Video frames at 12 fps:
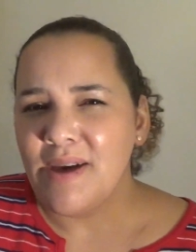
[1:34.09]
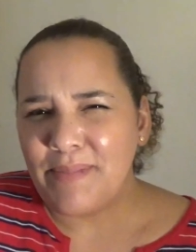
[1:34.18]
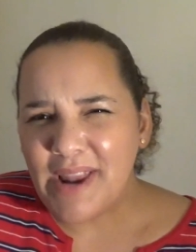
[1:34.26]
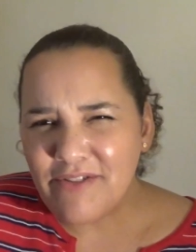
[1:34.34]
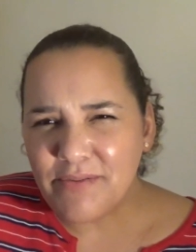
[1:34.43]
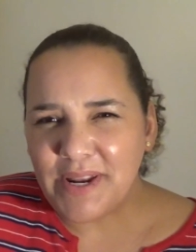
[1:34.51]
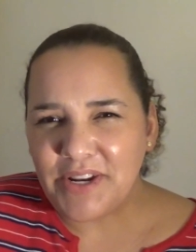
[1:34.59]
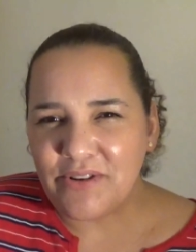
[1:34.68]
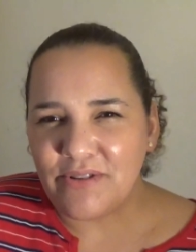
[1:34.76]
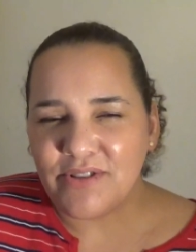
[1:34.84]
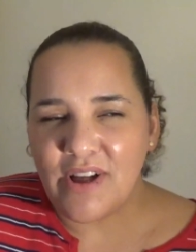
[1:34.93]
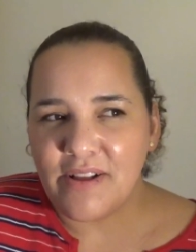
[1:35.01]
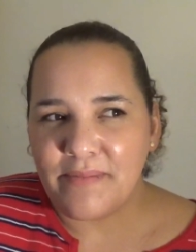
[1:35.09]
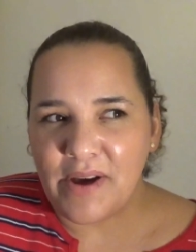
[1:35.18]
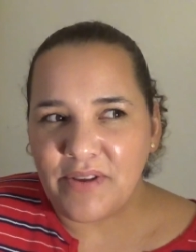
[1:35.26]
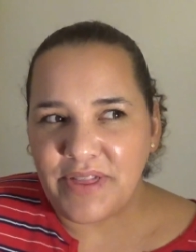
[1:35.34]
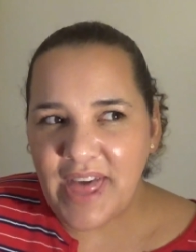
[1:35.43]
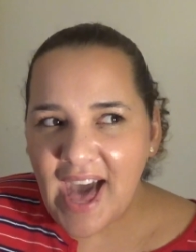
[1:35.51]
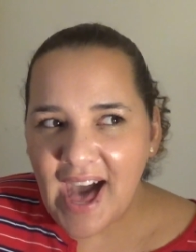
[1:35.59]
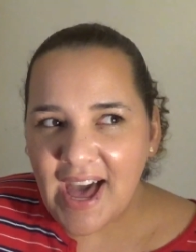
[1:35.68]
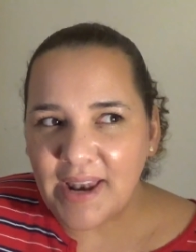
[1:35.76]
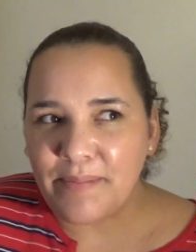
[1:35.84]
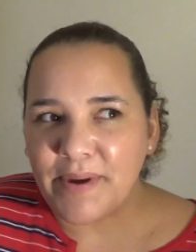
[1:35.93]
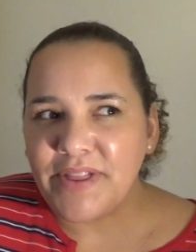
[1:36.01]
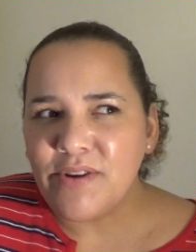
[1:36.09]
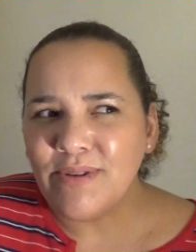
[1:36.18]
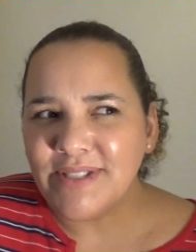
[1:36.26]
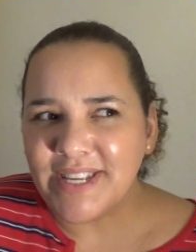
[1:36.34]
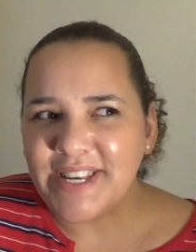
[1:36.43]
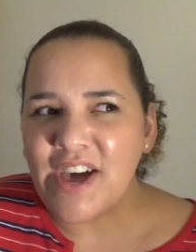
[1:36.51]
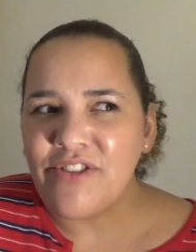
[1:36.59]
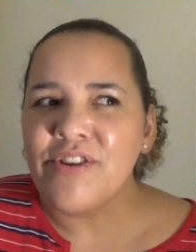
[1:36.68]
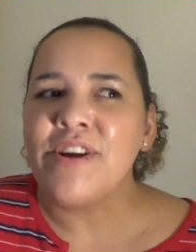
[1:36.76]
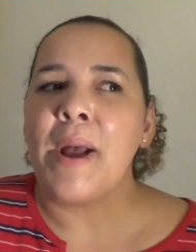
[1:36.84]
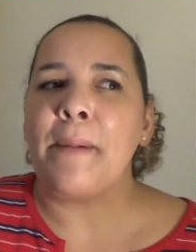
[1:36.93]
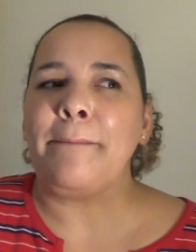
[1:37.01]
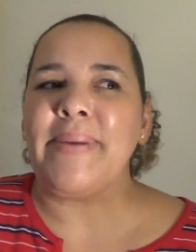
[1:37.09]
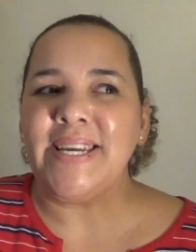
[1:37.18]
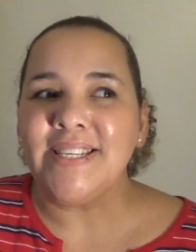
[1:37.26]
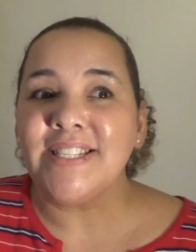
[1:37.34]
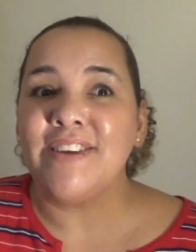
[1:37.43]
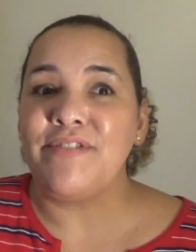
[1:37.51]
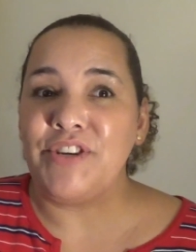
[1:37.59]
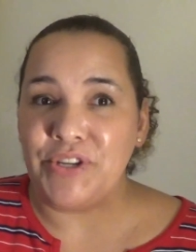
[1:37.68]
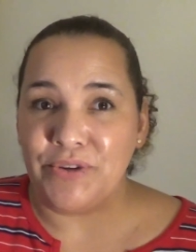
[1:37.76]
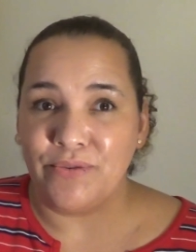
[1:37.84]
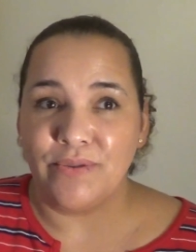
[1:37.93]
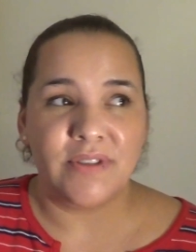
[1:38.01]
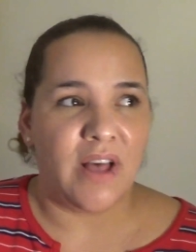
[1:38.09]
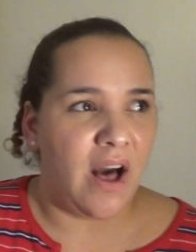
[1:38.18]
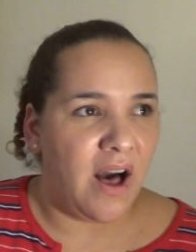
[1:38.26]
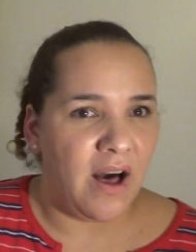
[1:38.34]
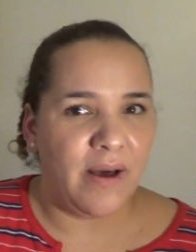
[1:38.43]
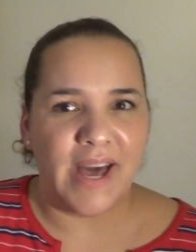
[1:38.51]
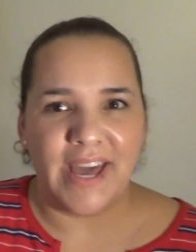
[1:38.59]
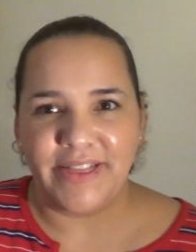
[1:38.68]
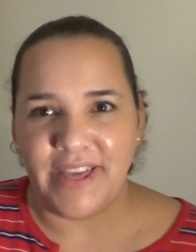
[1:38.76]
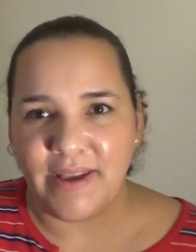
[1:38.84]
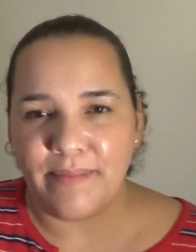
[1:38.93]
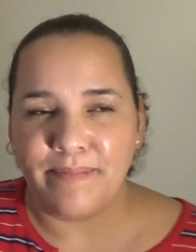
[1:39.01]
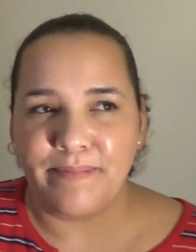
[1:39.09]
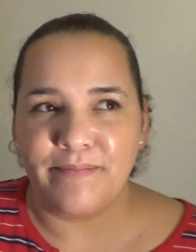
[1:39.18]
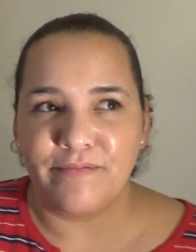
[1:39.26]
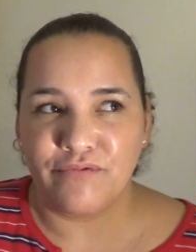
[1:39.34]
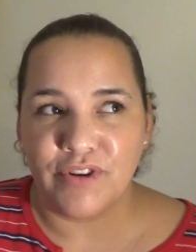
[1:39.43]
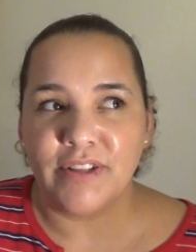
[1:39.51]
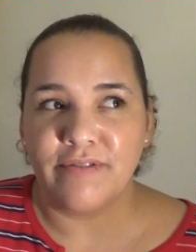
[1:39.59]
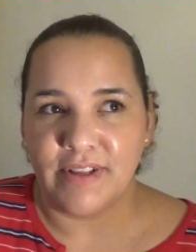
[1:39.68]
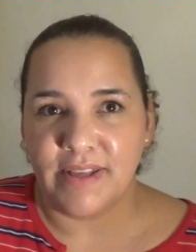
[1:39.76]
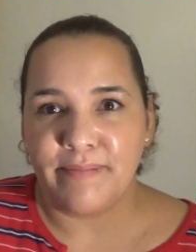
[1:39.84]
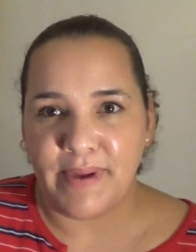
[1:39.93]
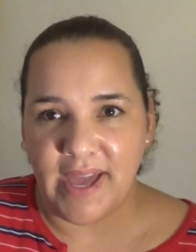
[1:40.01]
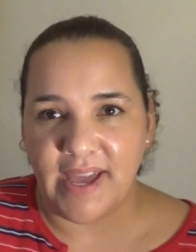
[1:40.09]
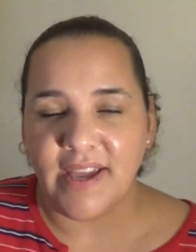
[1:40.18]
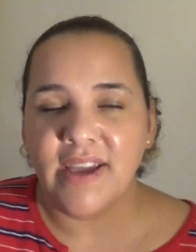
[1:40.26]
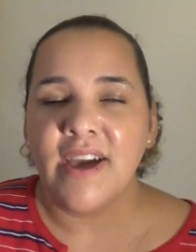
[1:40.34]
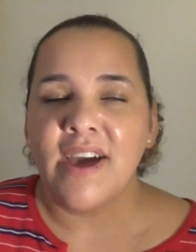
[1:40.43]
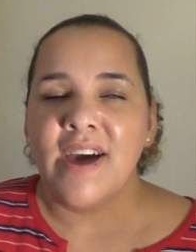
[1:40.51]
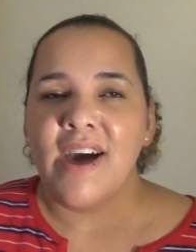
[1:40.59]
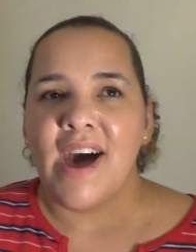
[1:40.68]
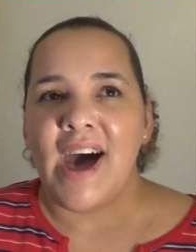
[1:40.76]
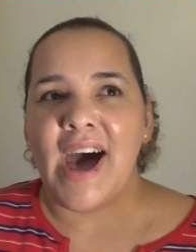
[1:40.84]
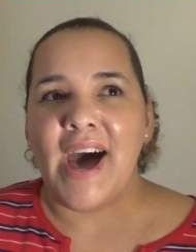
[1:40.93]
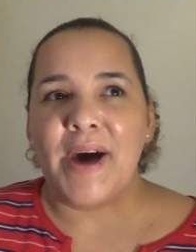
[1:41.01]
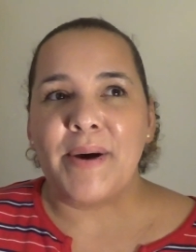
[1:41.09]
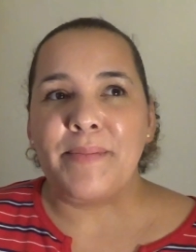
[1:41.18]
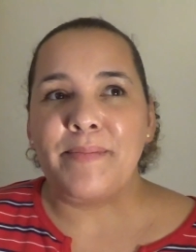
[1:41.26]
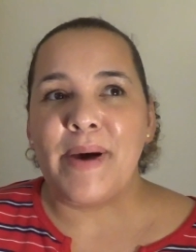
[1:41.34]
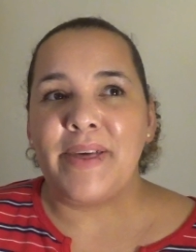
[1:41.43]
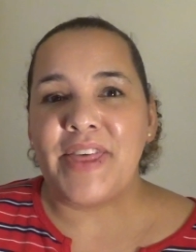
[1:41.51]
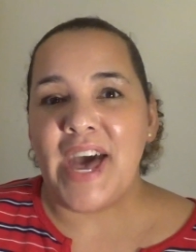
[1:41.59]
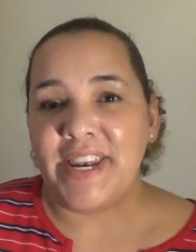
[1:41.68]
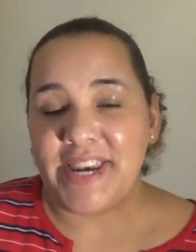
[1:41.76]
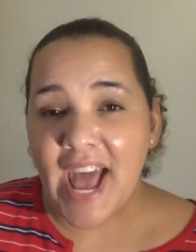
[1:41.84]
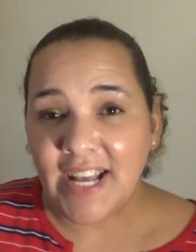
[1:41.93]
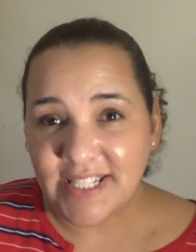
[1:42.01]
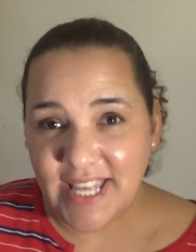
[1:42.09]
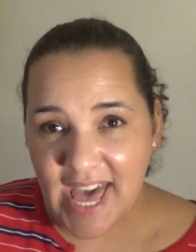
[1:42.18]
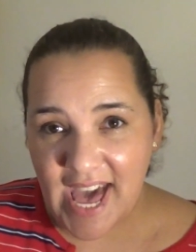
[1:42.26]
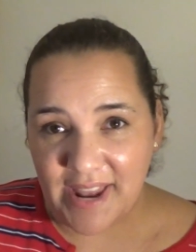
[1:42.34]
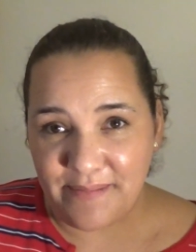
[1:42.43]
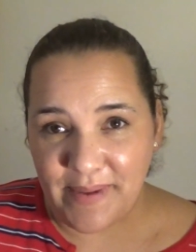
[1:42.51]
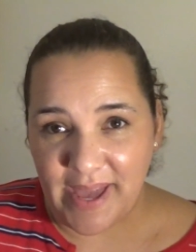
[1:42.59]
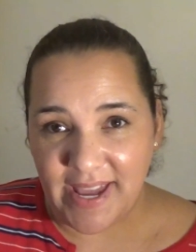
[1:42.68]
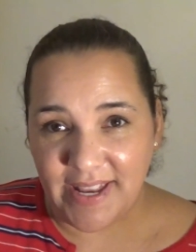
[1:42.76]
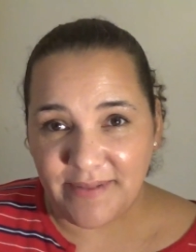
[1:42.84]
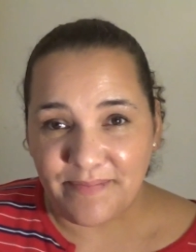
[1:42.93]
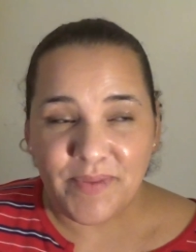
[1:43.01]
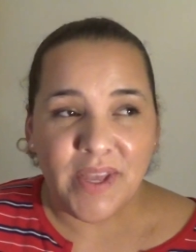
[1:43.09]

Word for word: But everybody knows all about that. But there was another piece of news, uh, I think, really, really big, um, that NASA had made.